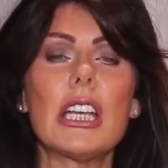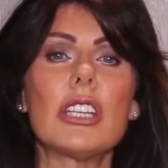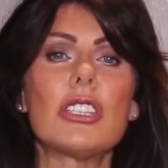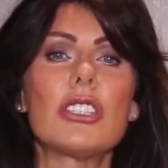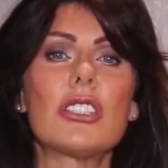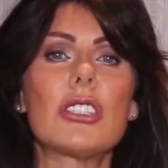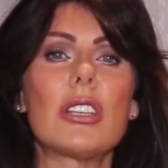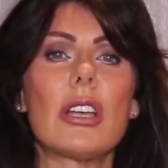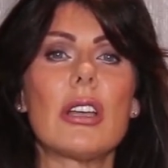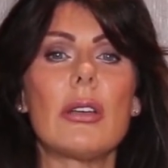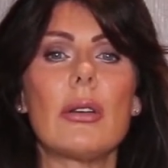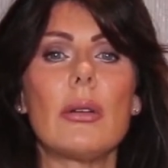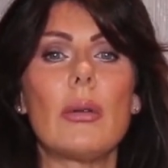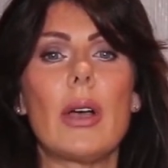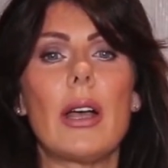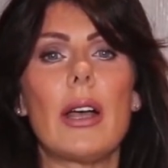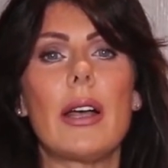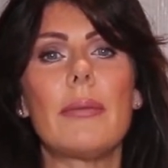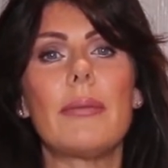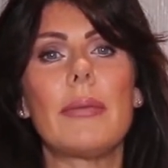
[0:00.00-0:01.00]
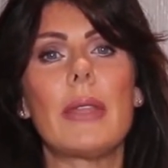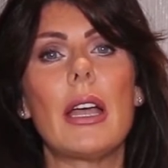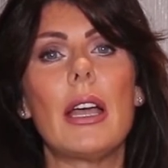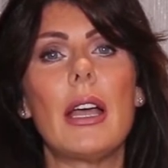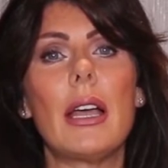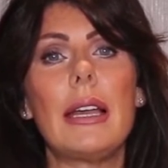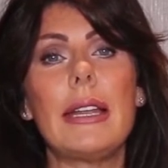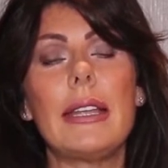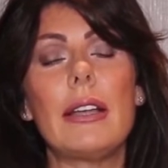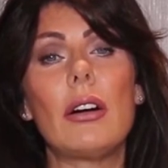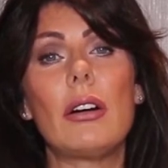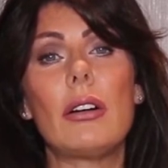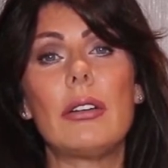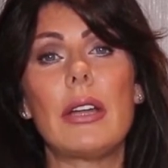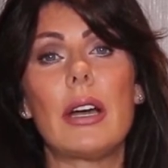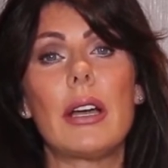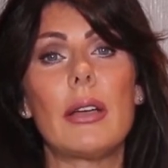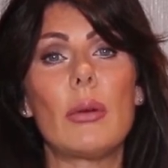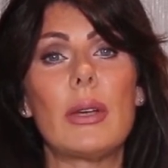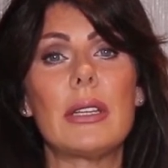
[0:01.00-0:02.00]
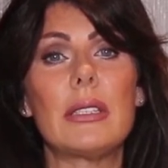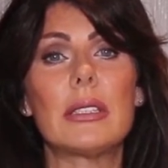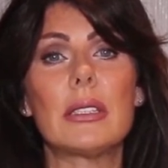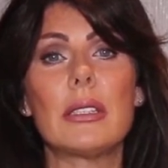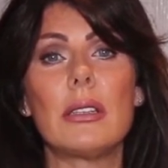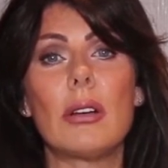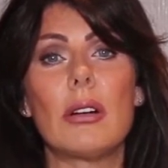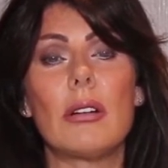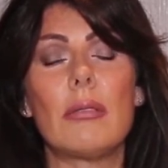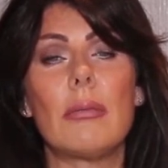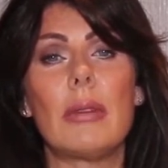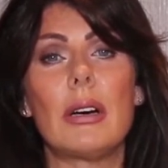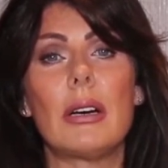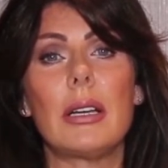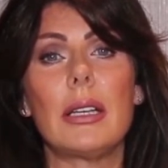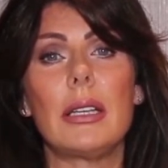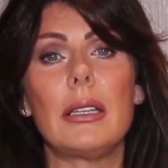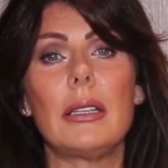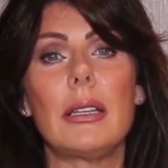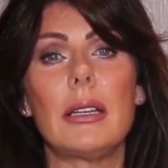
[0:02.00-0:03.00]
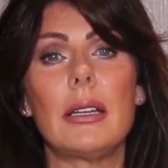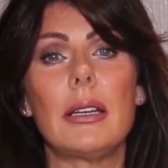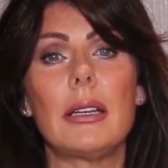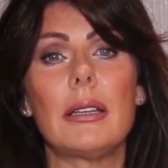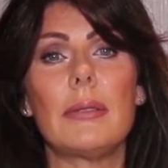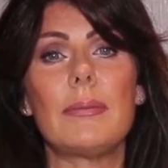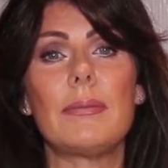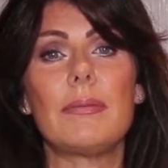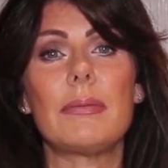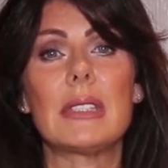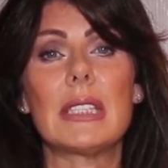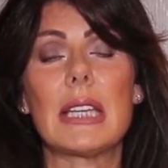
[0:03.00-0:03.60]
So early on, I went and got mine